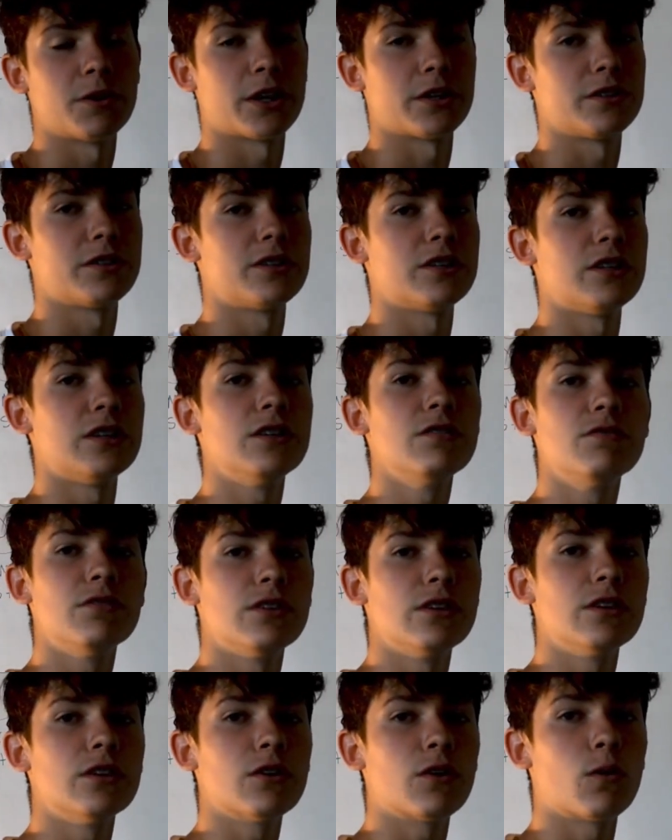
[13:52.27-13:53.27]
by
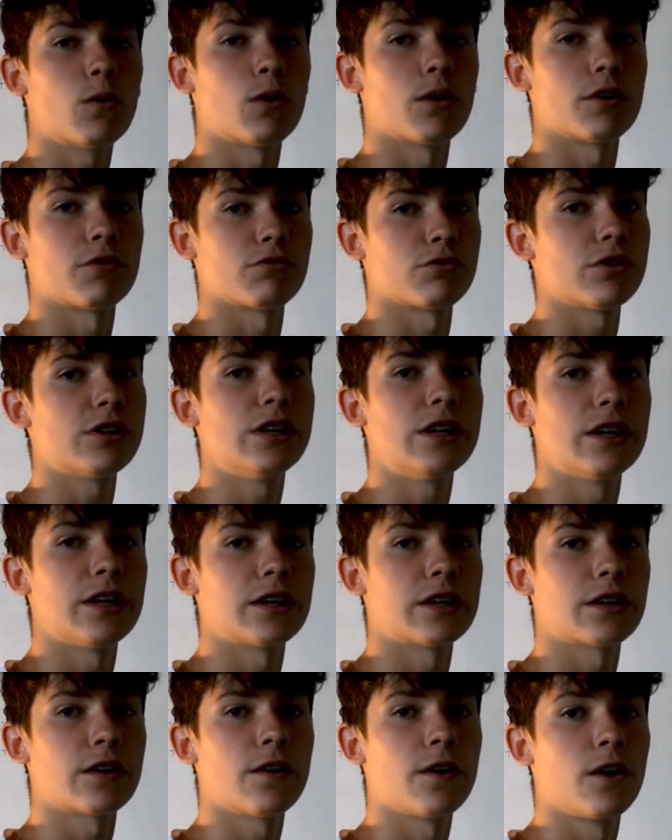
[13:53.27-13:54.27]
TV or
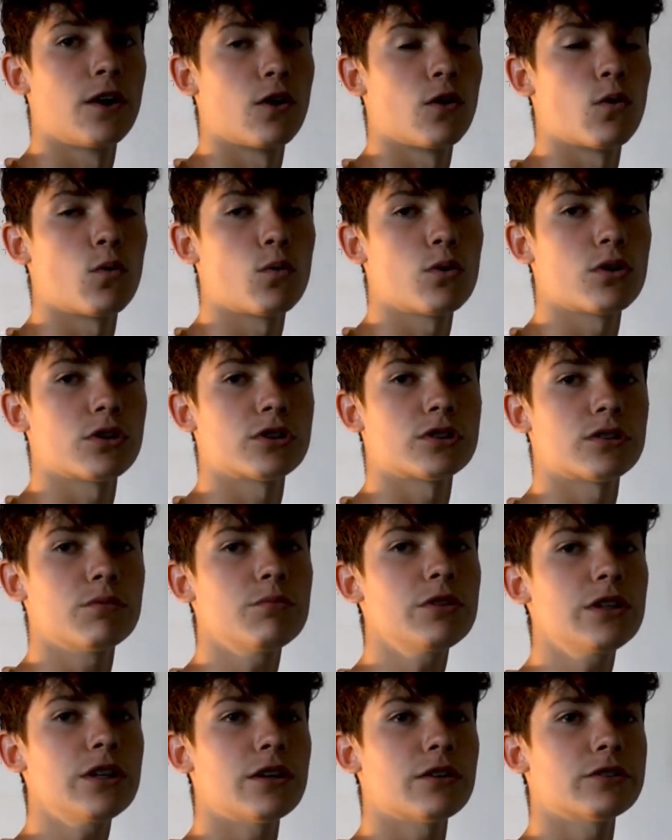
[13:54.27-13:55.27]
reading or
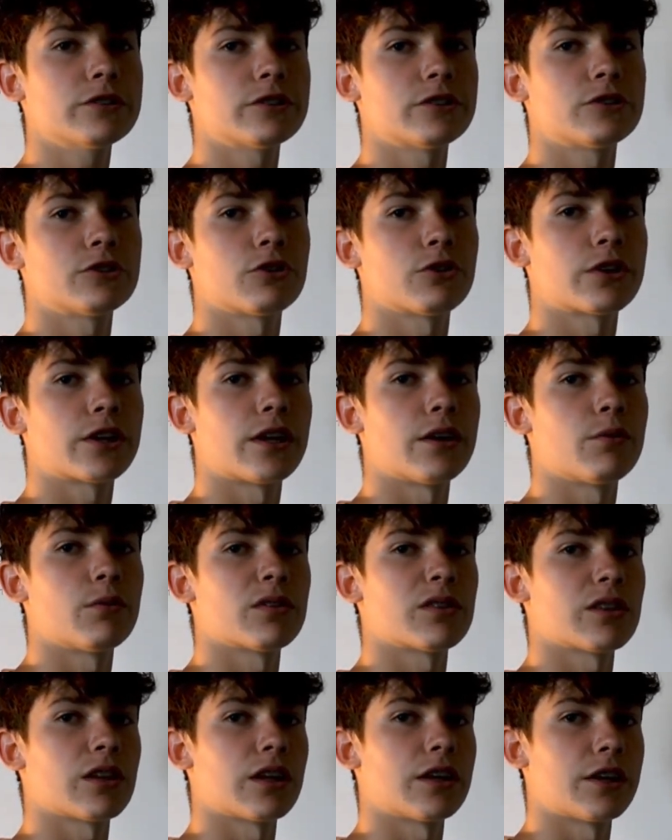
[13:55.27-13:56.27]
something else that you're okay
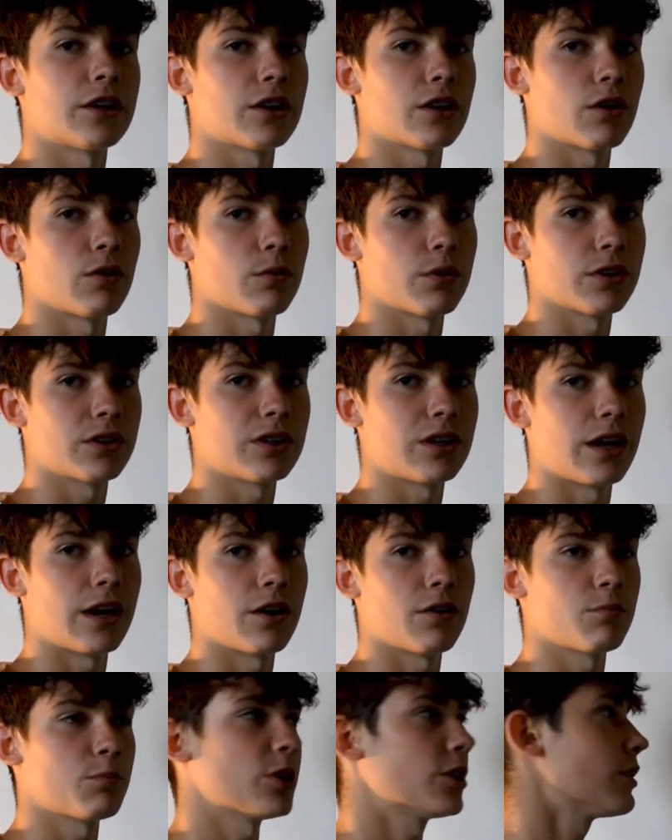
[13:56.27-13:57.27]
with letting go with
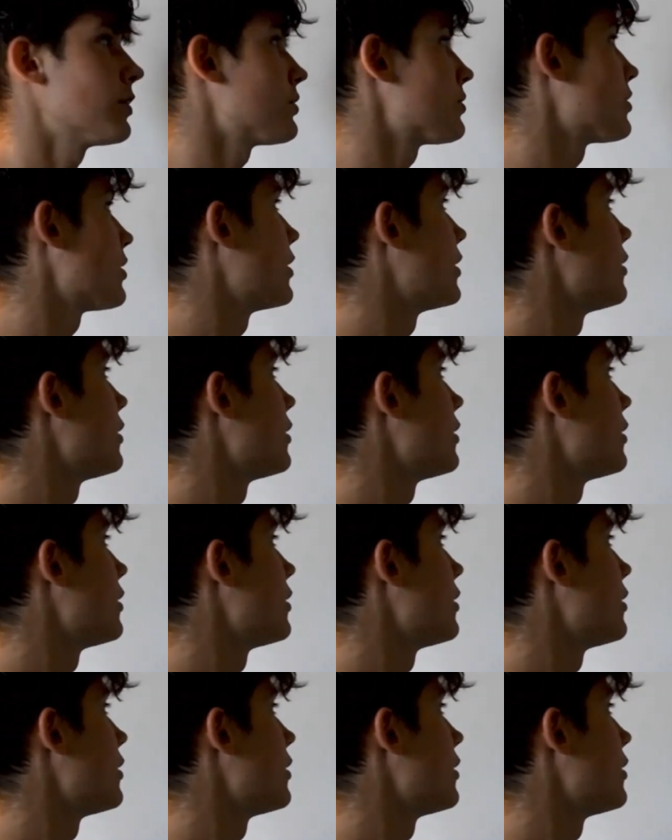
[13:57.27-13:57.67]
now. Because